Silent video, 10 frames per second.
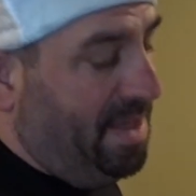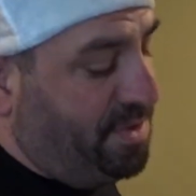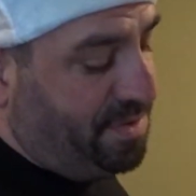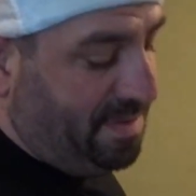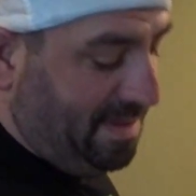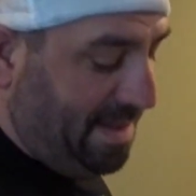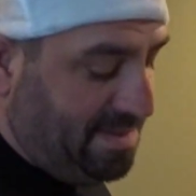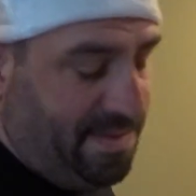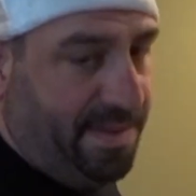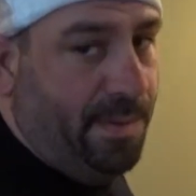make sure the
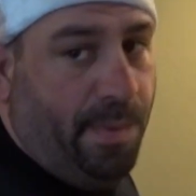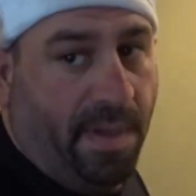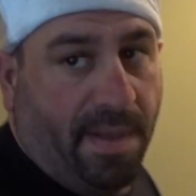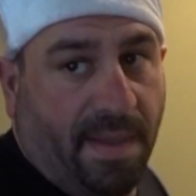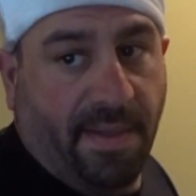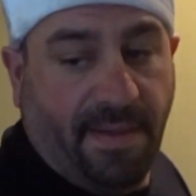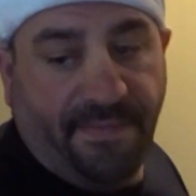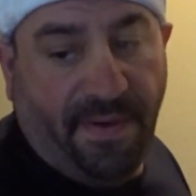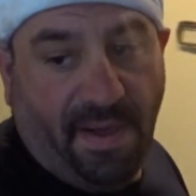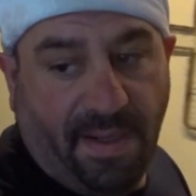lights on it work.
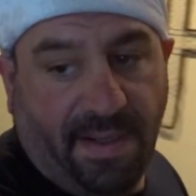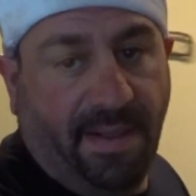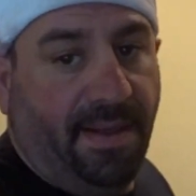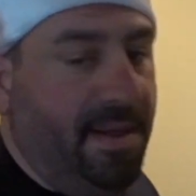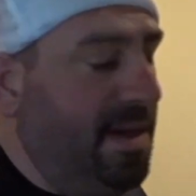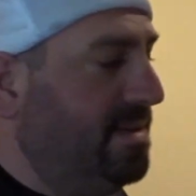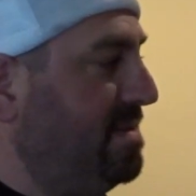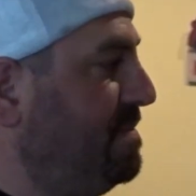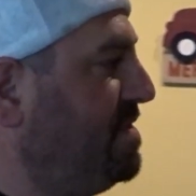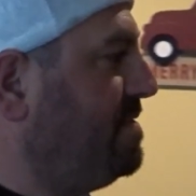If not, I need to add
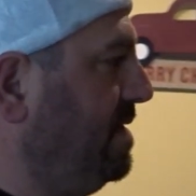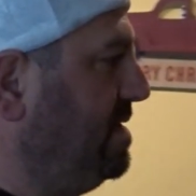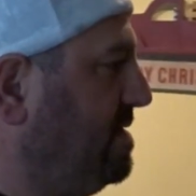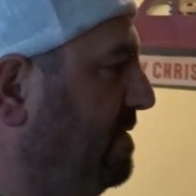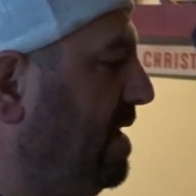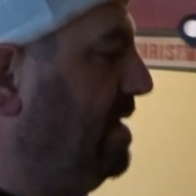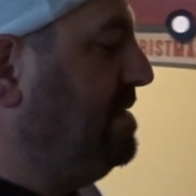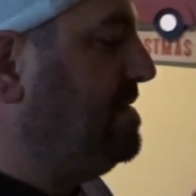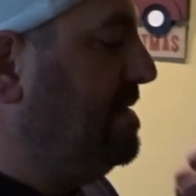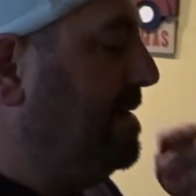some strings of
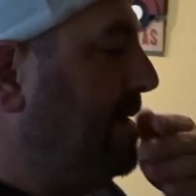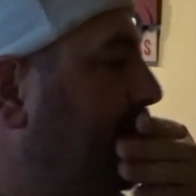lights.